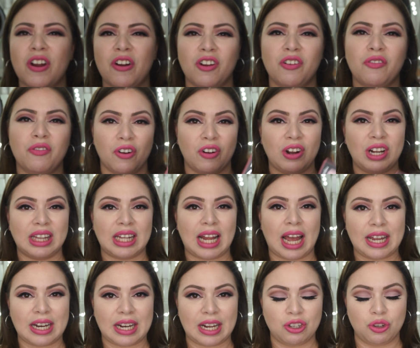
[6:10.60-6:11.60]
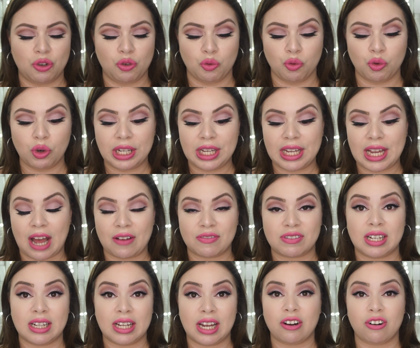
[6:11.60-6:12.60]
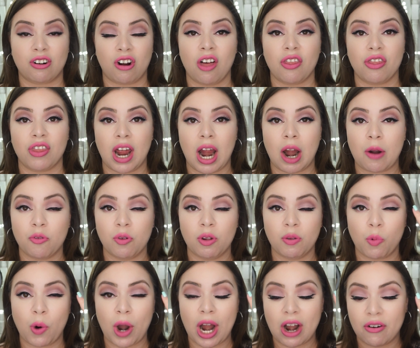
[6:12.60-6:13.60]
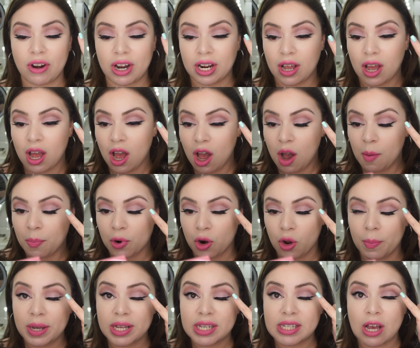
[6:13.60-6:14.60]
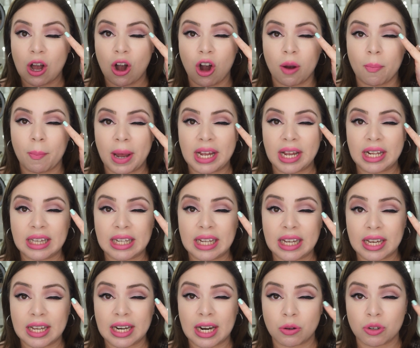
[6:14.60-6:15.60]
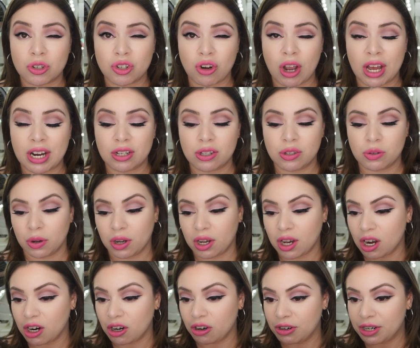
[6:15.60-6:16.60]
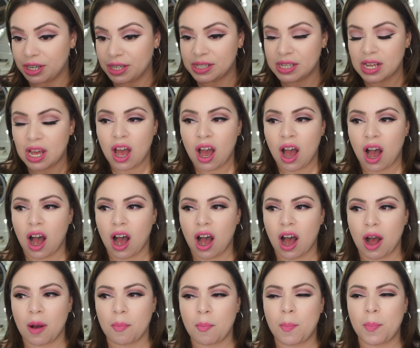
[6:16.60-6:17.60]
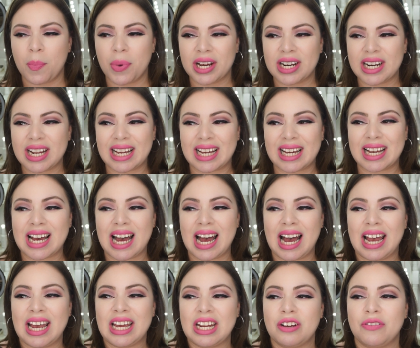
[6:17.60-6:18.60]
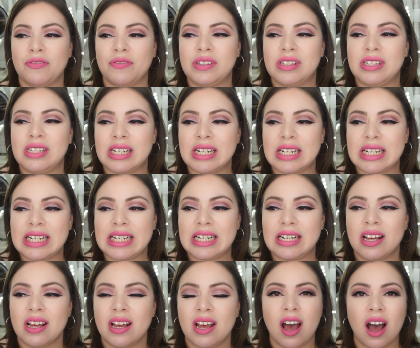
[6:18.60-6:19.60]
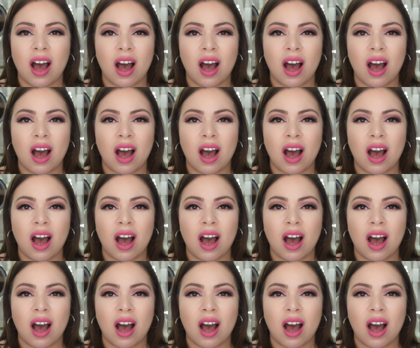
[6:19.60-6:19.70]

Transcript: very, very light, and you really have to lay it on there. I'm wearing Promesa on my lid. I was trying to do a cut crease, but it kind of didn't